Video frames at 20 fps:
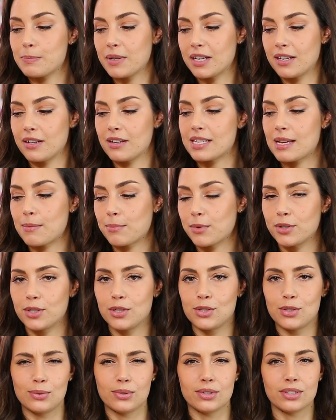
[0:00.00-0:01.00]
because I'm gonna
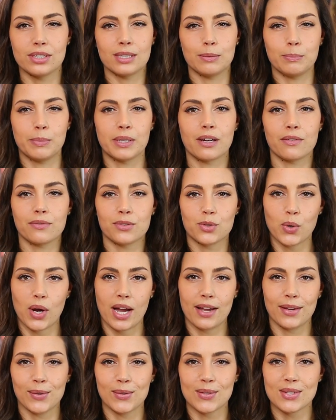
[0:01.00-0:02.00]
do a little bit of
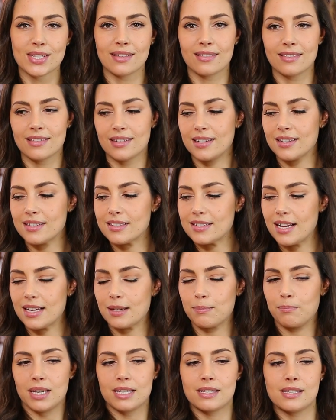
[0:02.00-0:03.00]
trials and things
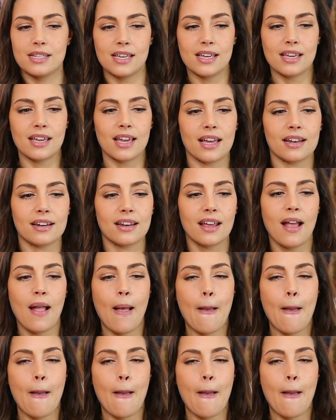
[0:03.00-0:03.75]
like mixing and